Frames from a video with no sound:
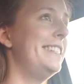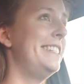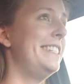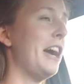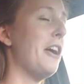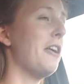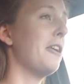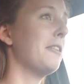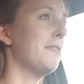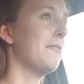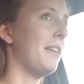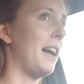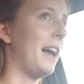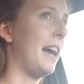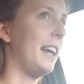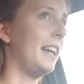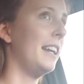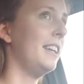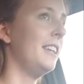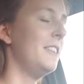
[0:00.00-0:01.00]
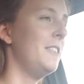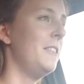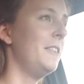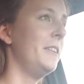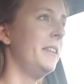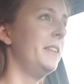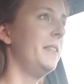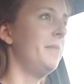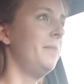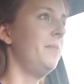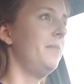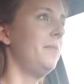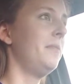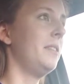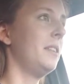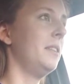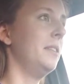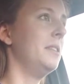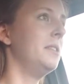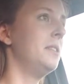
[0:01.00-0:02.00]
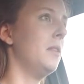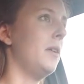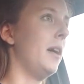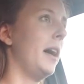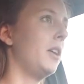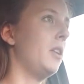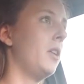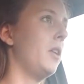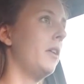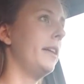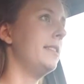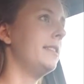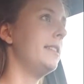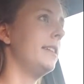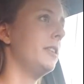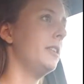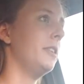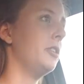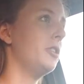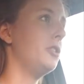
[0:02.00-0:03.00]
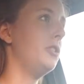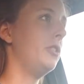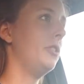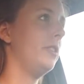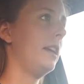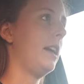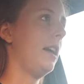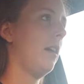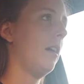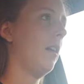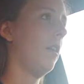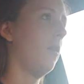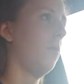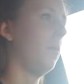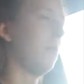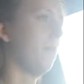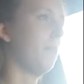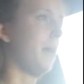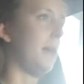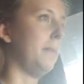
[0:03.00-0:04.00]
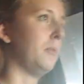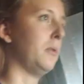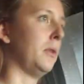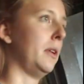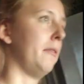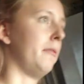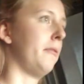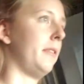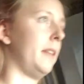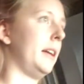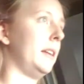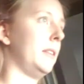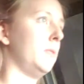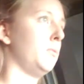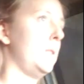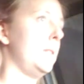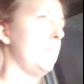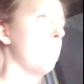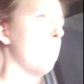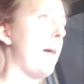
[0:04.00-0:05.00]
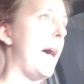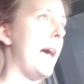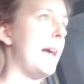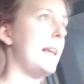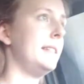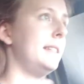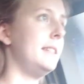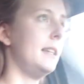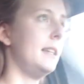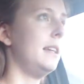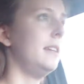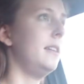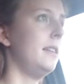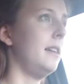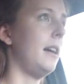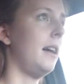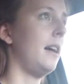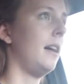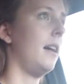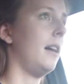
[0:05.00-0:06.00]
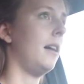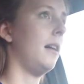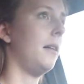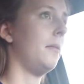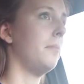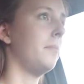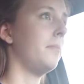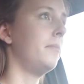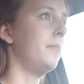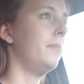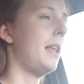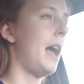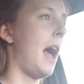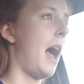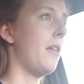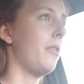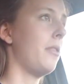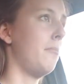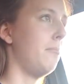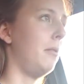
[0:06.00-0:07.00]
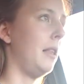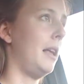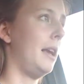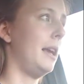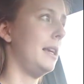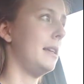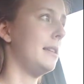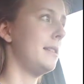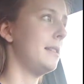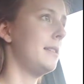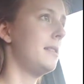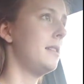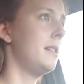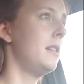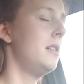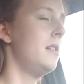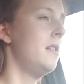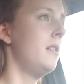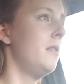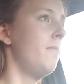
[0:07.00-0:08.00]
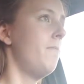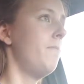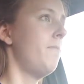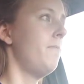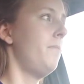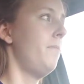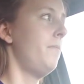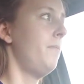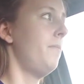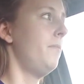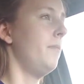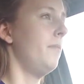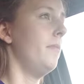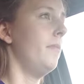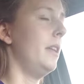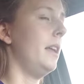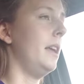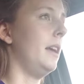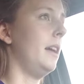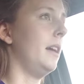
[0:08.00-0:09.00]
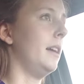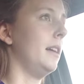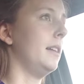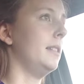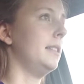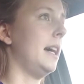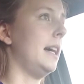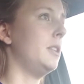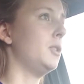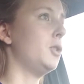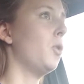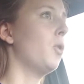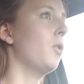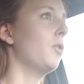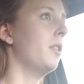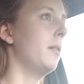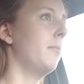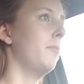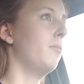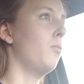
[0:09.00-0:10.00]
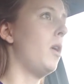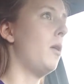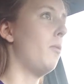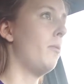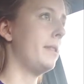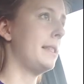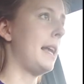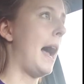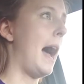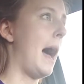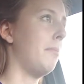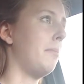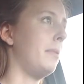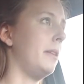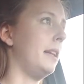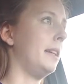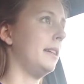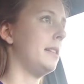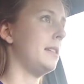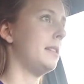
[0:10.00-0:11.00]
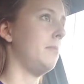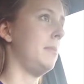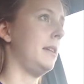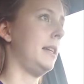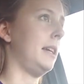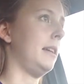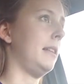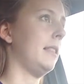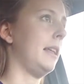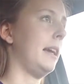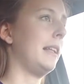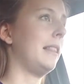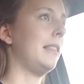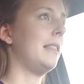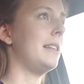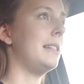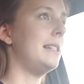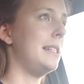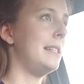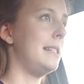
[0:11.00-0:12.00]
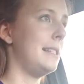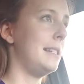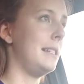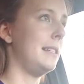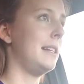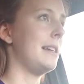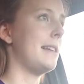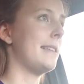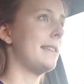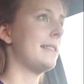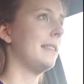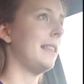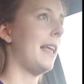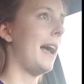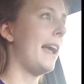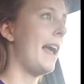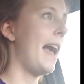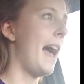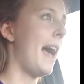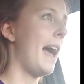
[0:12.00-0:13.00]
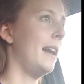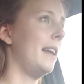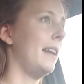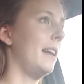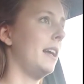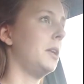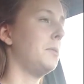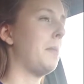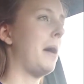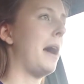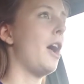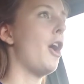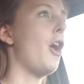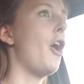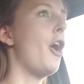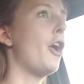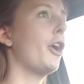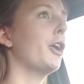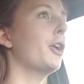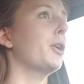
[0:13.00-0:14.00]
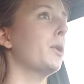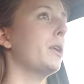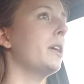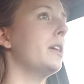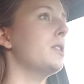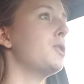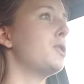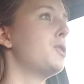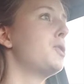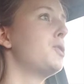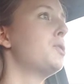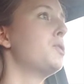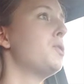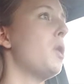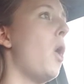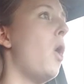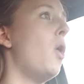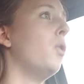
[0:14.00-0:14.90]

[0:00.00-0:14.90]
terrified. So I go into urgent care with my boyfriend. We met at the place, and I told them what was happening to me, like the dizziness, lightheaded, my heart is